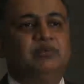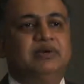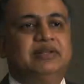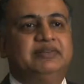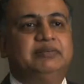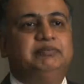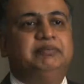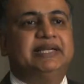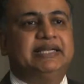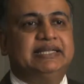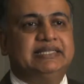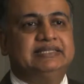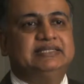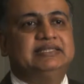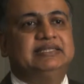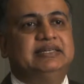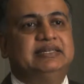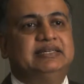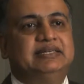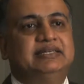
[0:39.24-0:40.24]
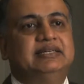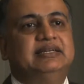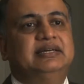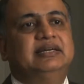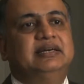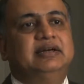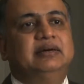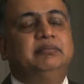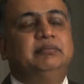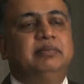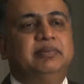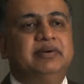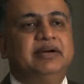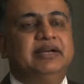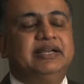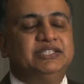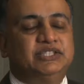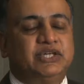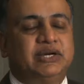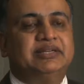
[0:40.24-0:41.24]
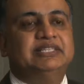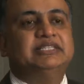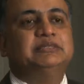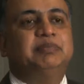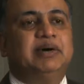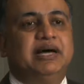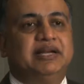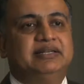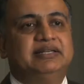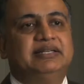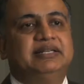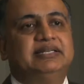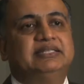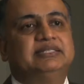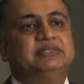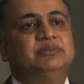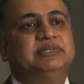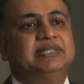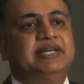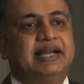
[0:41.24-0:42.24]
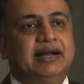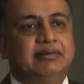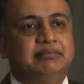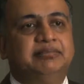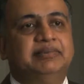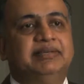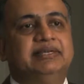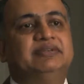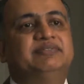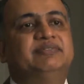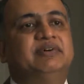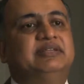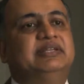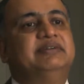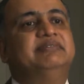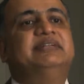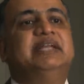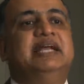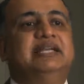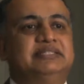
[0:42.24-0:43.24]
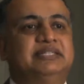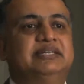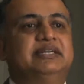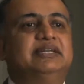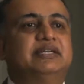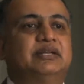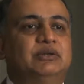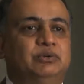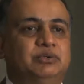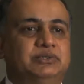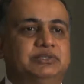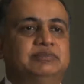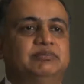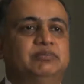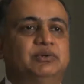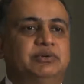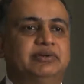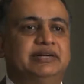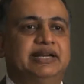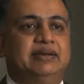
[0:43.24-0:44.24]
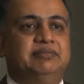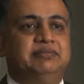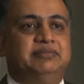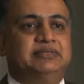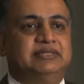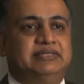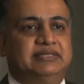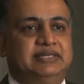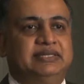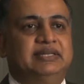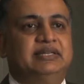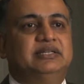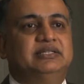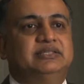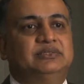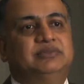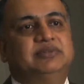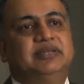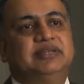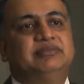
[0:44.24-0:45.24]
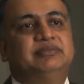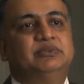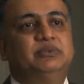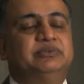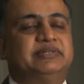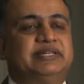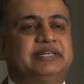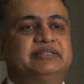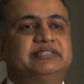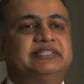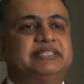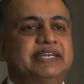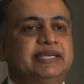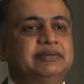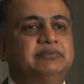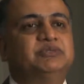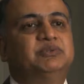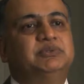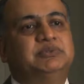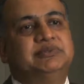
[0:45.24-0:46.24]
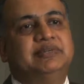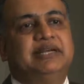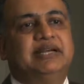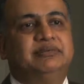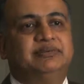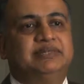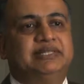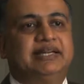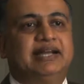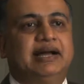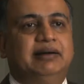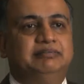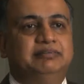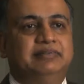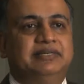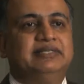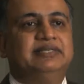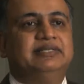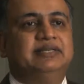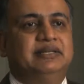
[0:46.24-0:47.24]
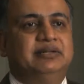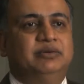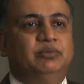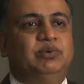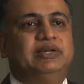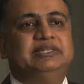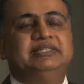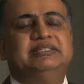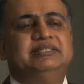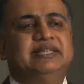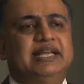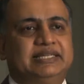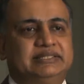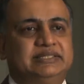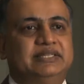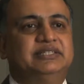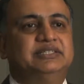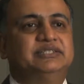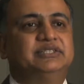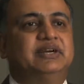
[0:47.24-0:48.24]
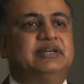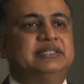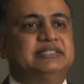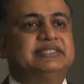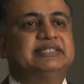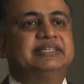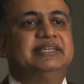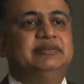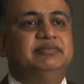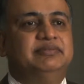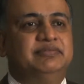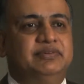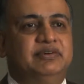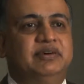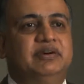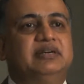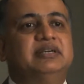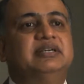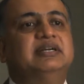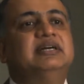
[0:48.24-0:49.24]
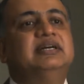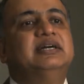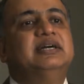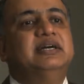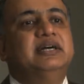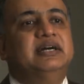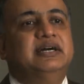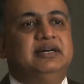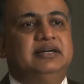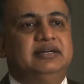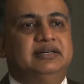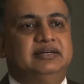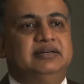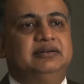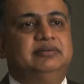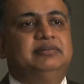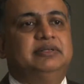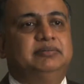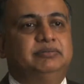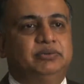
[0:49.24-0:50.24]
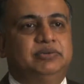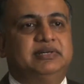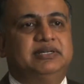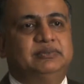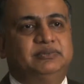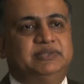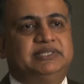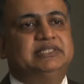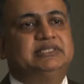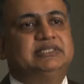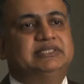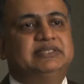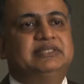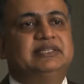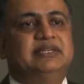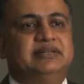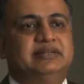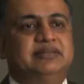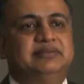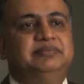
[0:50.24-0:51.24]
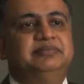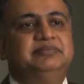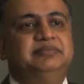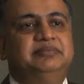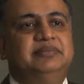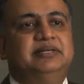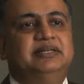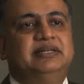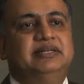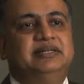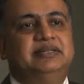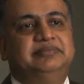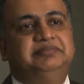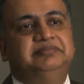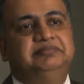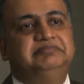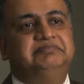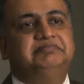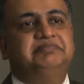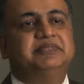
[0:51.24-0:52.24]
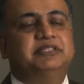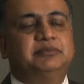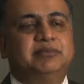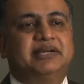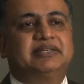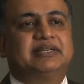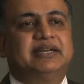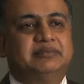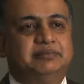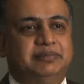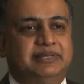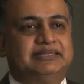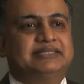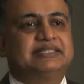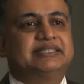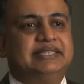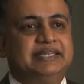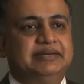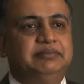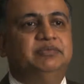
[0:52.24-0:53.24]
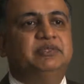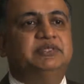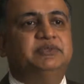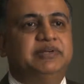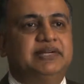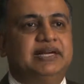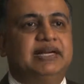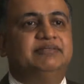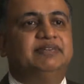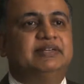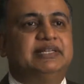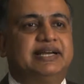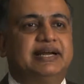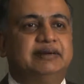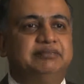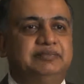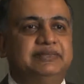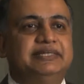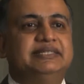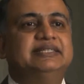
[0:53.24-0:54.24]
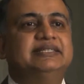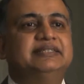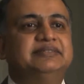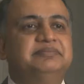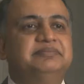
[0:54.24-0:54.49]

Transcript: one of the biggest insurance partners with the government for their financial inclusion programs. So there are three schemes which we run with the government. One is National Insurance Scheme for the poor, which is smart card-based scheme which we run for the government.